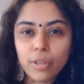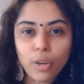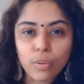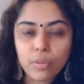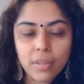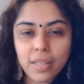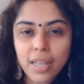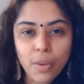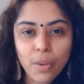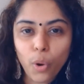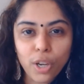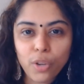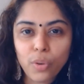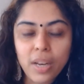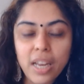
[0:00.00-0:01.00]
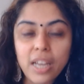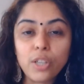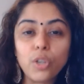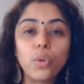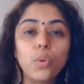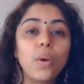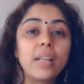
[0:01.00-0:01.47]
see what you need
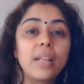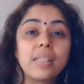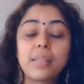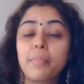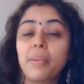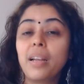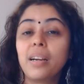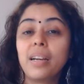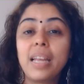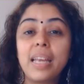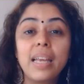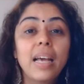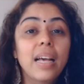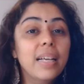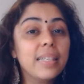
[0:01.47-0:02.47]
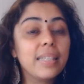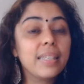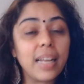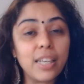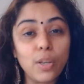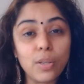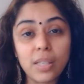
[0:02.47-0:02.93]
to do, and similarly
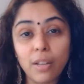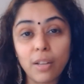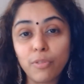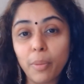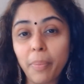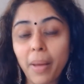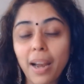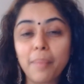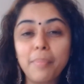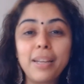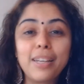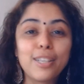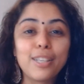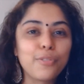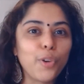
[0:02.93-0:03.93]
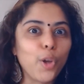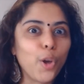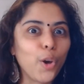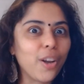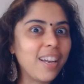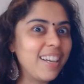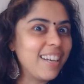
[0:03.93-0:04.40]
set yourself the parameters for
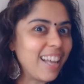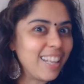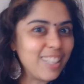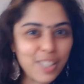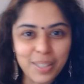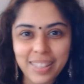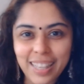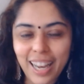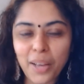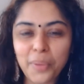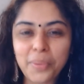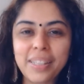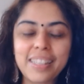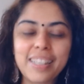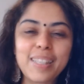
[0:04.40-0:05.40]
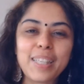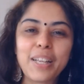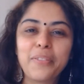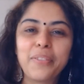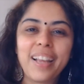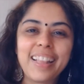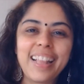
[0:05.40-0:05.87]
your indulgence allowance and
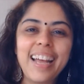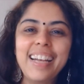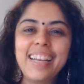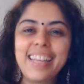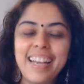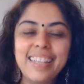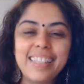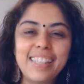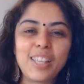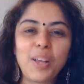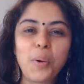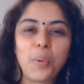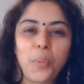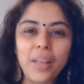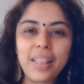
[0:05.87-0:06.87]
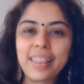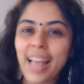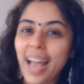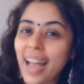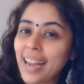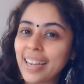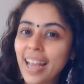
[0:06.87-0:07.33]
stuff like that. Yes, so with
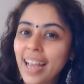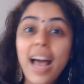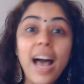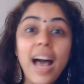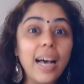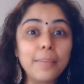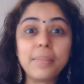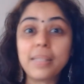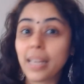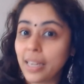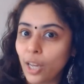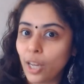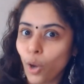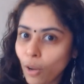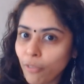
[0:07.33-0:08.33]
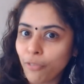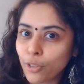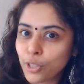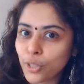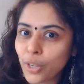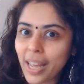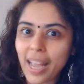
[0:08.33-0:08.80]
that, I'm signing off for
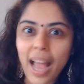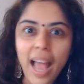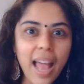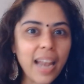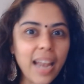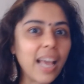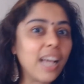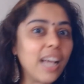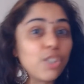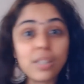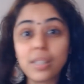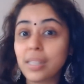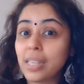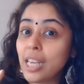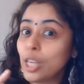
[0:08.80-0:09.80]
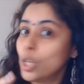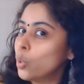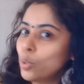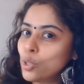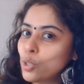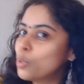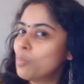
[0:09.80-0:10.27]
today, and I shall see
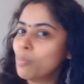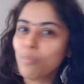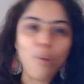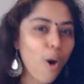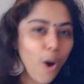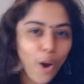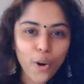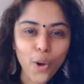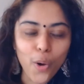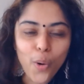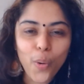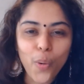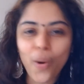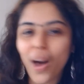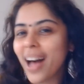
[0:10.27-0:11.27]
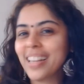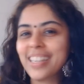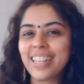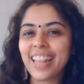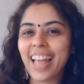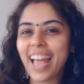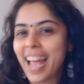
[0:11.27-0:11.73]
you tomorrow.
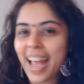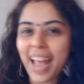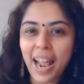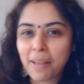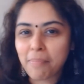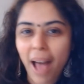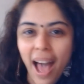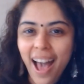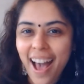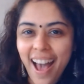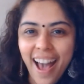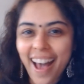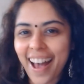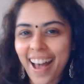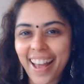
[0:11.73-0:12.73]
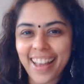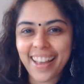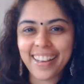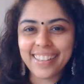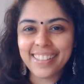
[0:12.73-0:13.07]
Until then, bye.